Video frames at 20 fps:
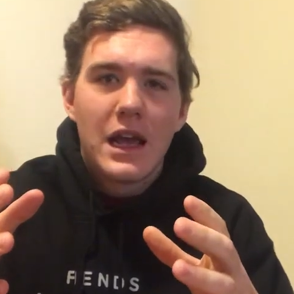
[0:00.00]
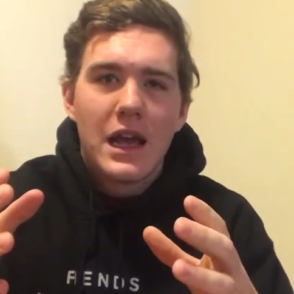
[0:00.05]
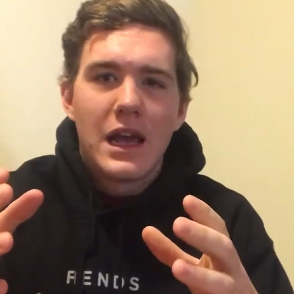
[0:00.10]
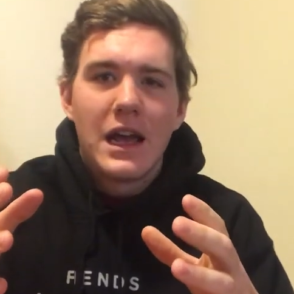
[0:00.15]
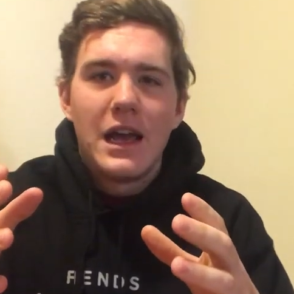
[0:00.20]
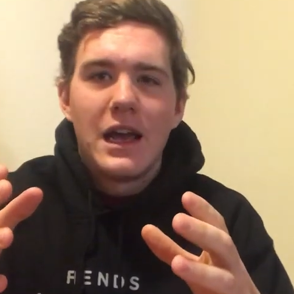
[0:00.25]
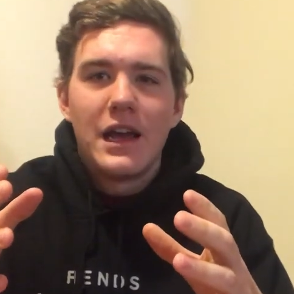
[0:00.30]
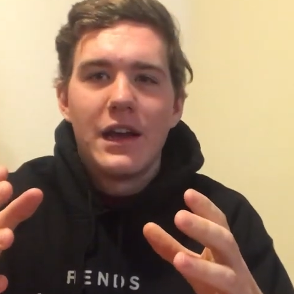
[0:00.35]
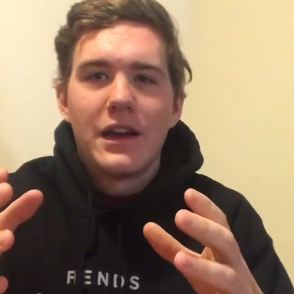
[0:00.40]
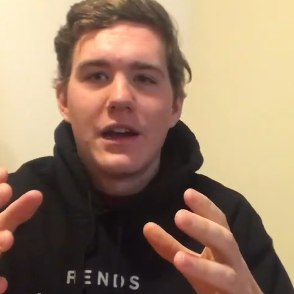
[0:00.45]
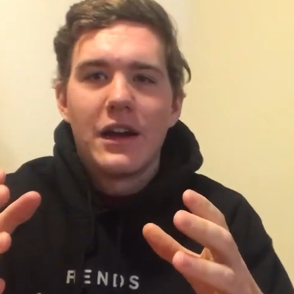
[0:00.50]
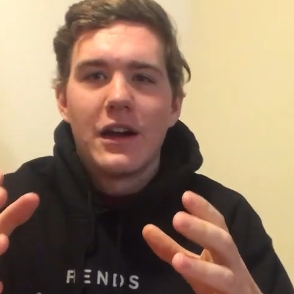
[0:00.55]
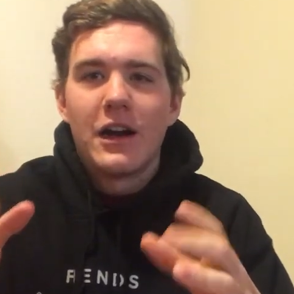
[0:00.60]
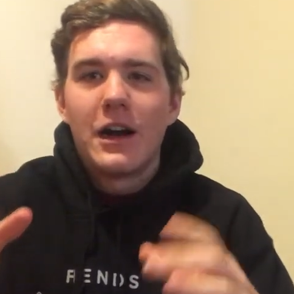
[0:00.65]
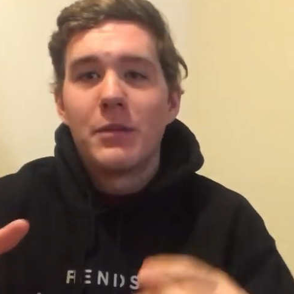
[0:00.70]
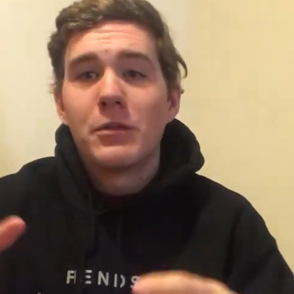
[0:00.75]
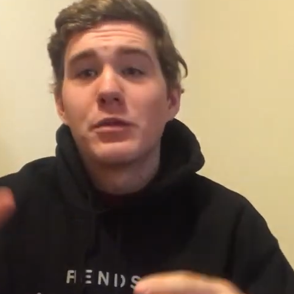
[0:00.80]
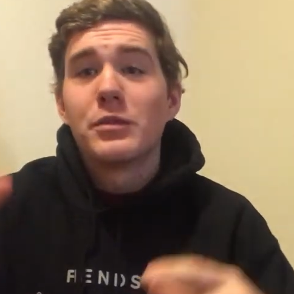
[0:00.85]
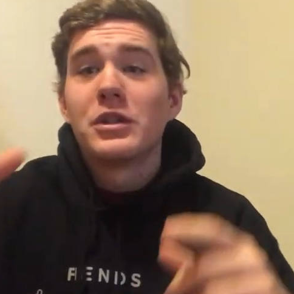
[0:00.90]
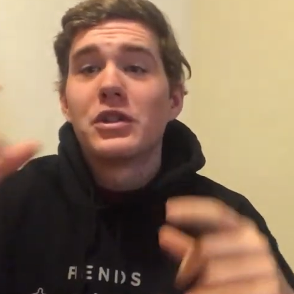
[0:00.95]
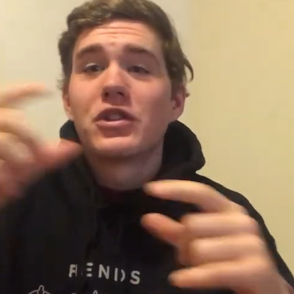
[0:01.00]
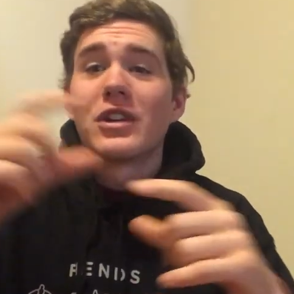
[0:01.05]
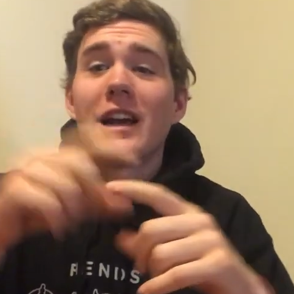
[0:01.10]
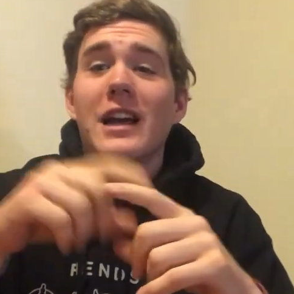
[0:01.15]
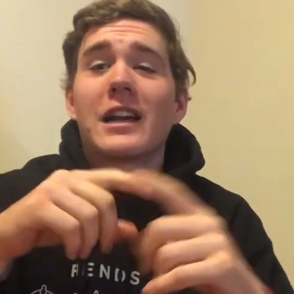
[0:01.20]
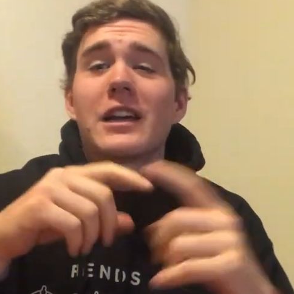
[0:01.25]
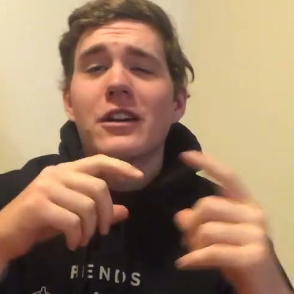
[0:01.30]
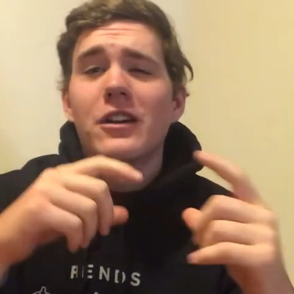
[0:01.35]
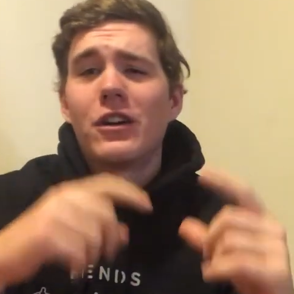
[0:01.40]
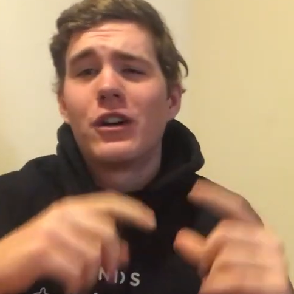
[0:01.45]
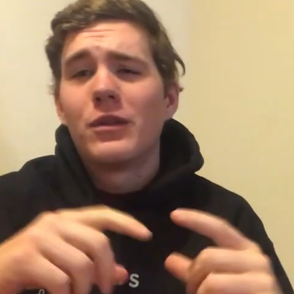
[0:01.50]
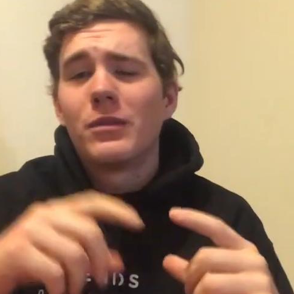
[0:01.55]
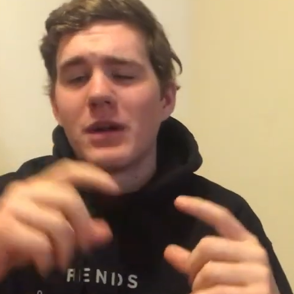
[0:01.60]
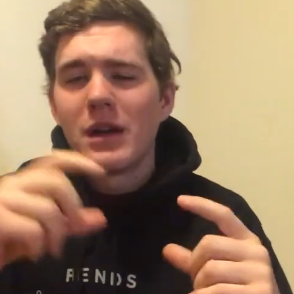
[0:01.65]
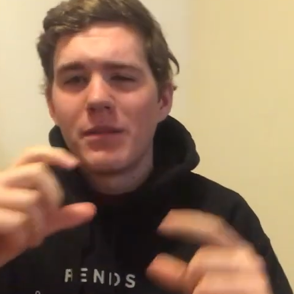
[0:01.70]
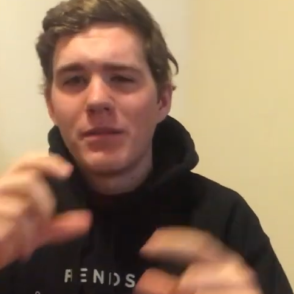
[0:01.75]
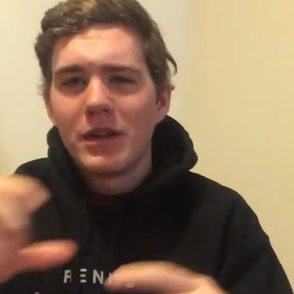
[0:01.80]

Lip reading: And I'm gonna be tracking all my